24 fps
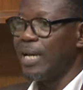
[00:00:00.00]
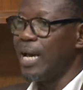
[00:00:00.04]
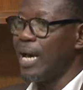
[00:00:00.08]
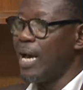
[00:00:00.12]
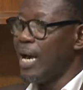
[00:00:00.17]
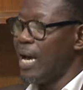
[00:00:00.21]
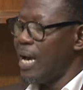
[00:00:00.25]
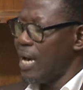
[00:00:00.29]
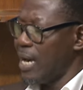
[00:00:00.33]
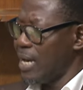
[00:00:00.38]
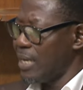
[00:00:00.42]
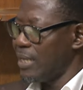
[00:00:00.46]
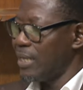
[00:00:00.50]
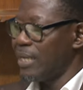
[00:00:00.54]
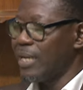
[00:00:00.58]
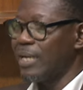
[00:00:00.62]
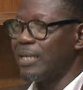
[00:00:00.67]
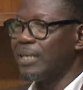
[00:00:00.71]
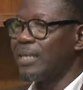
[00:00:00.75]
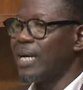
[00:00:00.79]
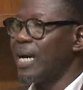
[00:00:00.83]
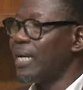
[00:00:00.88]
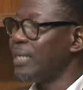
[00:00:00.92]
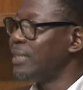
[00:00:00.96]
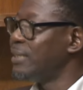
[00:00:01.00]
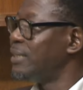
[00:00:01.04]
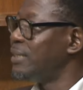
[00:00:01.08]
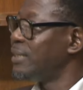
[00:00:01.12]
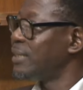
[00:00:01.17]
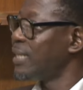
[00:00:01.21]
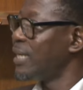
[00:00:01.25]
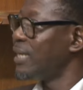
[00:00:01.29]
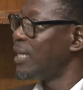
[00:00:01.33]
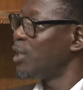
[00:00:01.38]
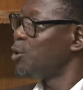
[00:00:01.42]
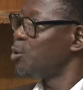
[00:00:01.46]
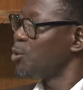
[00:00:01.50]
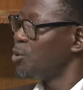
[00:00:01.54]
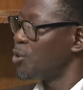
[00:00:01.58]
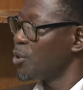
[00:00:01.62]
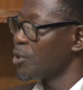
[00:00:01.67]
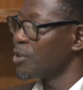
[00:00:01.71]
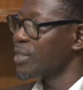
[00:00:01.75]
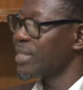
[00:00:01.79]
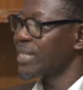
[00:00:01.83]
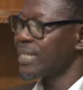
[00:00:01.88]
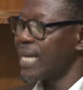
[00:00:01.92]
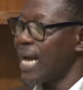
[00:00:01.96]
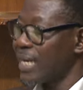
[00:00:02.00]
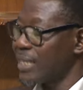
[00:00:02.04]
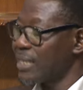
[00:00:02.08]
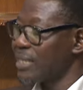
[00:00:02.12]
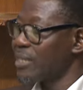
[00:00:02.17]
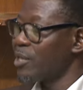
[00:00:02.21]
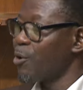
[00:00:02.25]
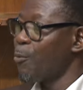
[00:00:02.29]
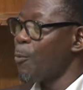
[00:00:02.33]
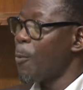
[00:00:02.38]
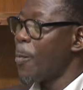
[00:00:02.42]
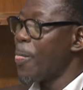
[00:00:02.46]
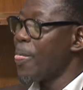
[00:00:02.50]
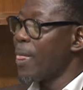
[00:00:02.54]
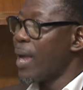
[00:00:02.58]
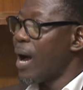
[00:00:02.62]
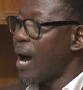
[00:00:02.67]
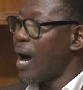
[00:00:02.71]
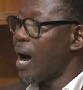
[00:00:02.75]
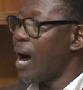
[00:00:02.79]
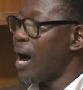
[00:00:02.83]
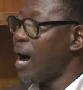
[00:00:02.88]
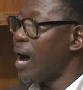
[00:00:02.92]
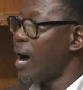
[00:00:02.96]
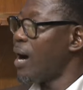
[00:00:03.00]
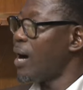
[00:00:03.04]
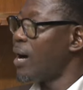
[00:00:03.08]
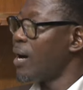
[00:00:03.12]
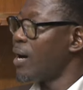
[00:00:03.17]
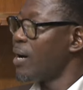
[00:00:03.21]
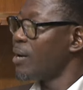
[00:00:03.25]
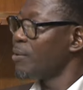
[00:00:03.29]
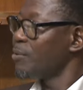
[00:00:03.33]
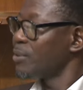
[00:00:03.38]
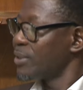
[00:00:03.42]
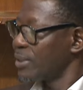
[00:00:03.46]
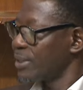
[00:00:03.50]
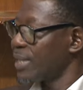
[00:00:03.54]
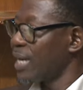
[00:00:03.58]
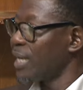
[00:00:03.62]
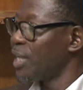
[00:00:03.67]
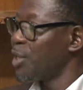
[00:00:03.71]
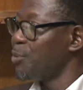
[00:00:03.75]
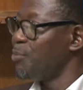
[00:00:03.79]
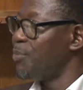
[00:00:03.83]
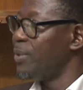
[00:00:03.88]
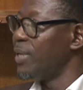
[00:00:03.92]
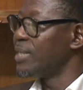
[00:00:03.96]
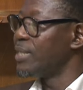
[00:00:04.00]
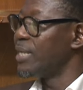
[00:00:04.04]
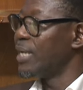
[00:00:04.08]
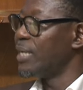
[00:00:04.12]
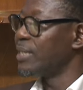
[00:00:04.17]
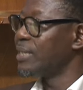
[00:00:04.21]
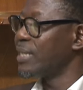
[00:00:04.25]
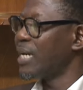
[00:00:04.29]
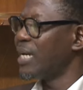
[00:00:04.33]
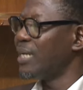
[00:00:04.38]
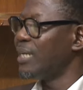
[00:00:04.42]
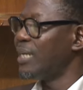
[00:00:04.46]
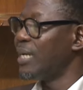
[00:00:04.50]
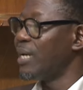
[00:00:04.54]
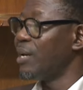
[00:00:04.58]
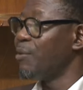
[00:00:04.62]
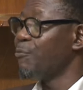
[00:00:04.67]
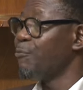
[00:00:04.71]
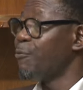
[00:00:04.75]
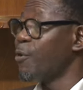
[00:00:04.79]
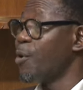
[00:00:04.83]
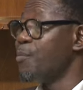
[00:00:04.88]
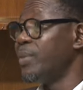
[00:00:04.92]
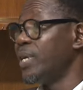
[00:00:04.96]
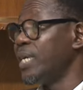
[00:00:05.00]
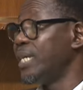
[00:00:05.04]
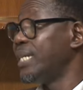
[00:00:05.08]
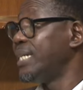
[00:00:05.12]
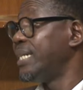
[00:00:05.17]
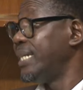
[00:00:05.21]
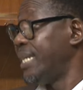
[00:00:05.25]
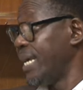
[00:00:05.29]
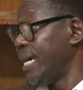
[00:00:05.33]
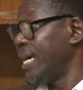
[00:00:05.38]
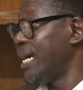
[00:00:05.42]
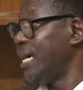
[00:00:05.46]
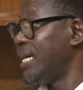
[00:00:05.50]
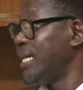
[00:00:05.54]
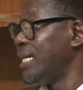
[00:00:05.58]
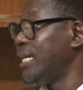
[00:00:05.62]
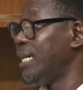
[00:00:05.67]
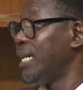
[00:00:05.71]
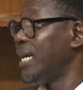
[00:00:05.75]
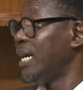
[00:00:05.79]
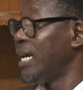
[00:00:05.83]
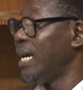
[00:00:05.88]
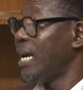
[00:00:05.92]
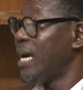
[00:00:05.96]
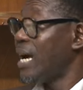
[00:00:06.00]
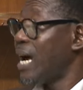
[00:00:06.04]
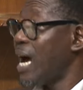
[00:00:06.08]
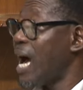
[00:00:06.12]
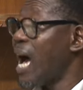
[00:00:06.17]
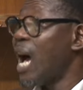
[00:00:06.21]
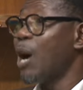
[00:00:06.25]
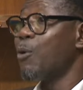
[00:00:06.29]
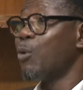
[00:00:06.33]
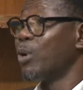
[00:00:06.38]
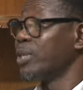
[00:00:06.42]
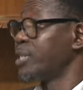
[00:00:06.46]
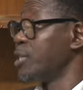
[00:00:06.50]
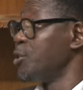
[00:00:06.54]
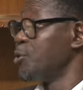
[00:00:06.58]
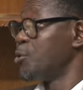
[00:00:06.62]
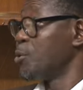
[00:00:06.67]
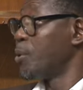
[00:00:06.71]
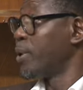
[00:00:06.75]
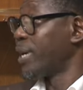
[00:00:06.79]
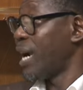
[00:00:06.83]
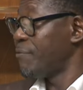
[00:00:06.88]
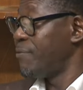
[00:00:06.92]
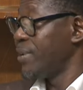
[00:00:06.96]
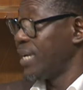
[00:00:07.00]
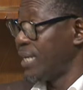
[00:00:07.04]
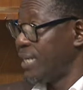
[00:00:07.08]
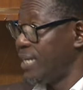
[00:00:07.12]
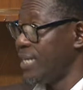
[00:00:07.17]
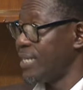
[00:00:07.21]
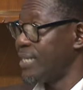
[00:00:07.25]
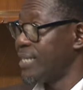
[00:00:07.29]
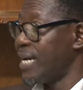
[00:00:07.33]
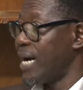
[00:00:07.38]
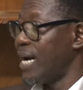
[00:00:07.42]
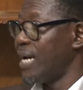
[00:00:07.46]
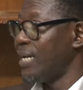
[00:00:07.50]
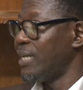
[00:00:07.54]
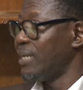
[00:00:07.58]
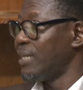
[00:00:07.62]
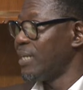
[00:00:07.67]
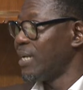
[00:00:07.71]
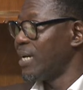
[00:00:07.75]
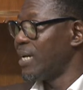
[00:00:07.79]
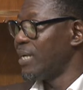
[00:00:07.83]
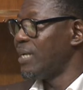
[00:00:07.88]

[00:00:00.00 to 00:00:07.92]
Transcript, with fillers: Wow. And then I decided to just start the business. And then for me, then I was into graphic design. Okay.